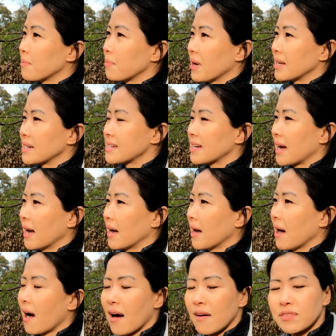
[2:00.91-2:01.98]
But
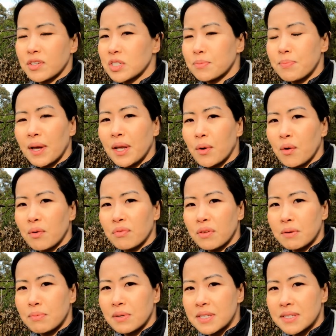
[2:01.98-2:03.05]
I've just been
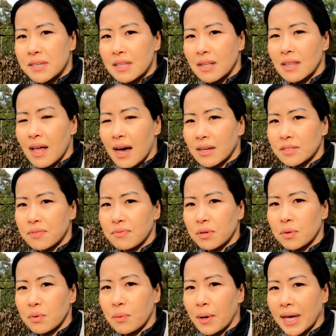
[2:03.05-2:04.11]
awfully busy the last
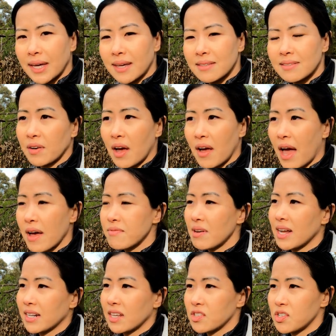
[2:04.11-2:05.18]
few weeks and I haven't
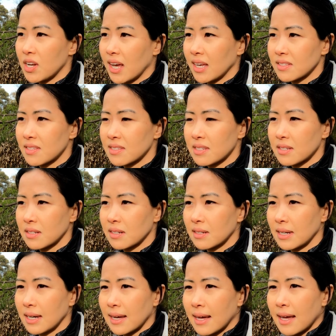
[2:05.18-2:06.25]
had a chance to
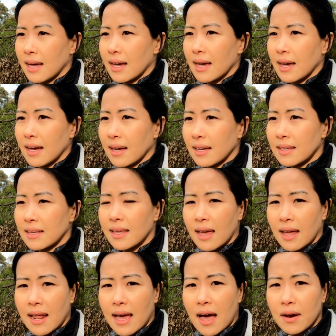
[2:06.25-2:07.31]

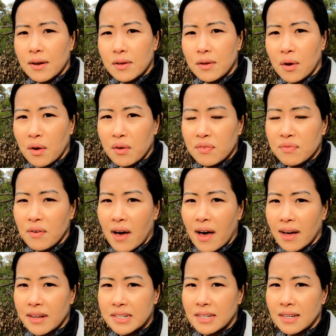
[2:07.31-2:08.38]
get out and go
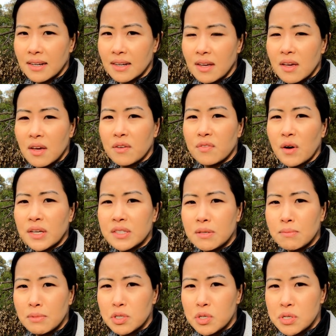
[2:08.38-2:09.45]
far to find
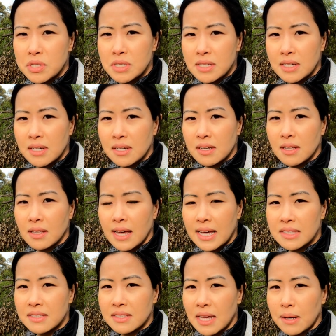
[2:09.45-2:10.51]
some interesting
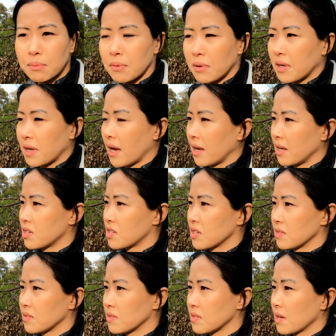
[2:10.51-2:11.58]
landscape
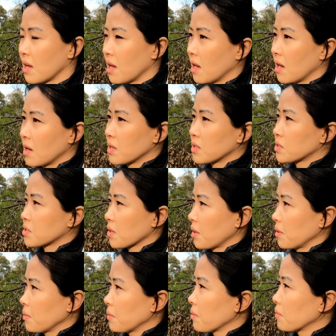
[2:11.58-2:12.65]
locations.
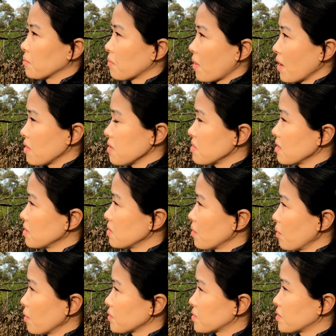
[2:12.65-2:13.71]
So rather than
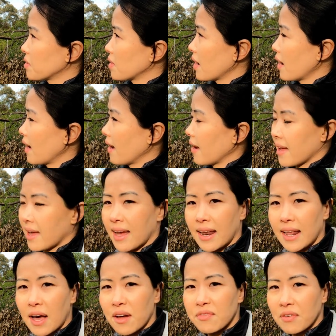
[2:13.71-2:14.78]
not
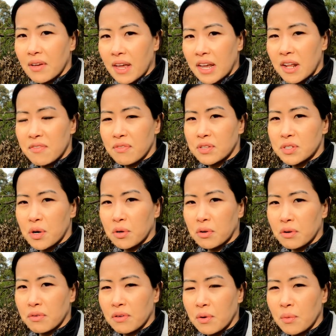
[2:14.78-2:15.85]
head out for any
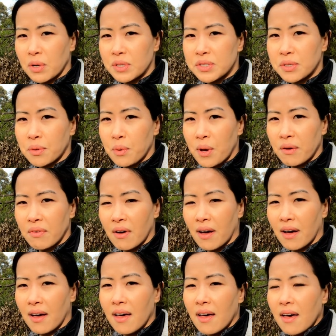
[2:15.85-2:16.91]
photography
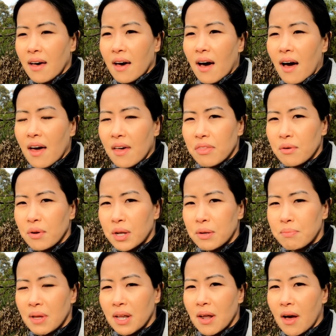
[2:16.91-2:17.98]
whatsoever, I thought
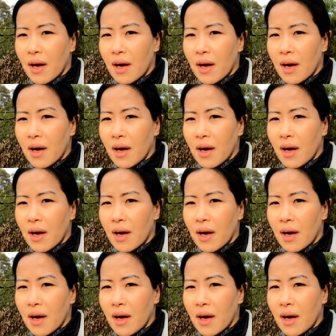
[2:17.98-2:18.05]
it'd be